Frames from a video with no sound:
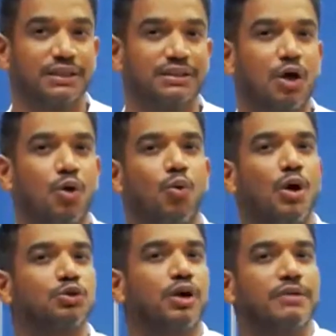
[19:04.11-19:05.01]
How
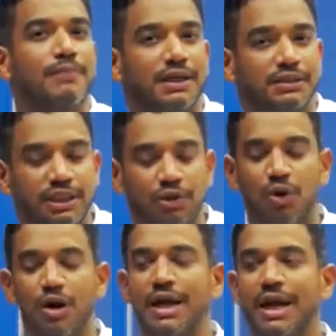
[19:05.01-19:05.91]
much
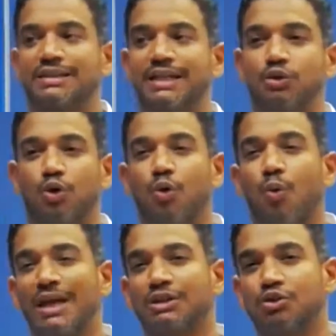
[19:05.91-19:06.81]
does the state has
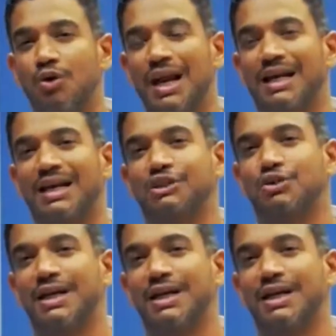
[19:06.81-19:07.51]
invested,